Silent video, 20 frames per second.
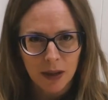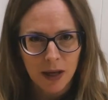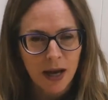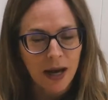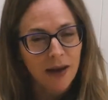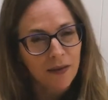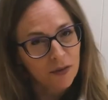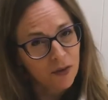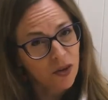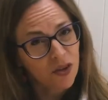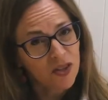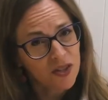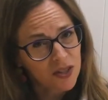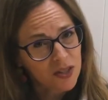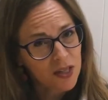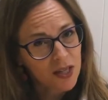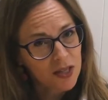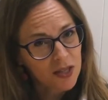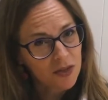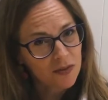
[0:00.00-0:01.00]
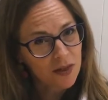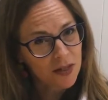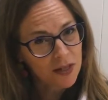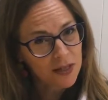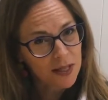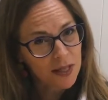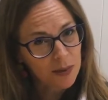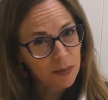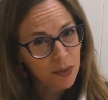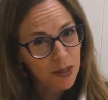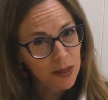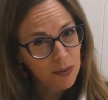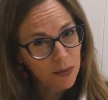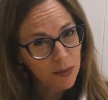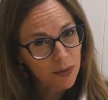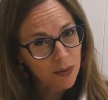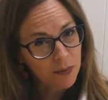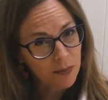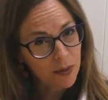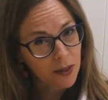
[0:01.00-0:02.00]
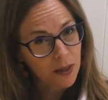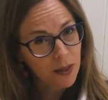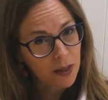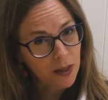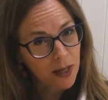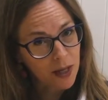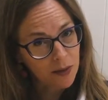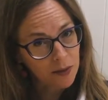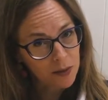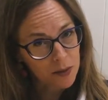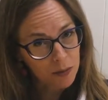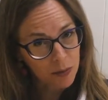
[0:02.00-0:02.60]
I haven't got a stash of antique paper in my house,